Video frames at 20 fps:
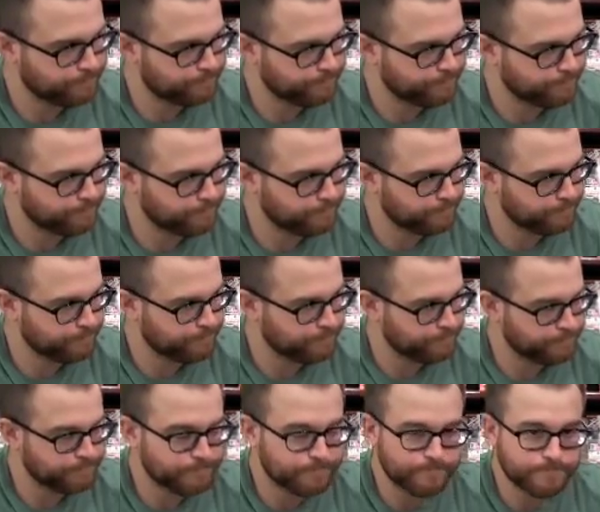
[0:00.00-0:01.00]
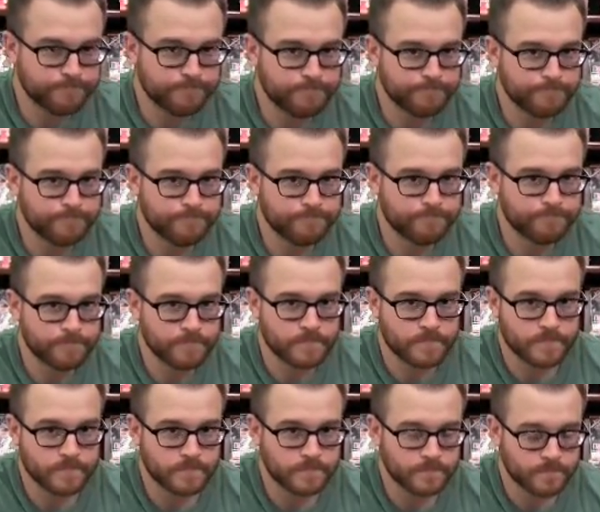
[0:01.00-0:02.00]

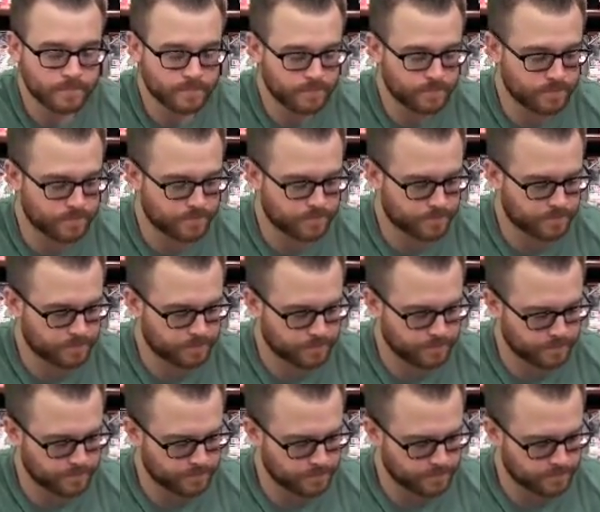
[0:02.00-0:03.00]
The person shown says nothing.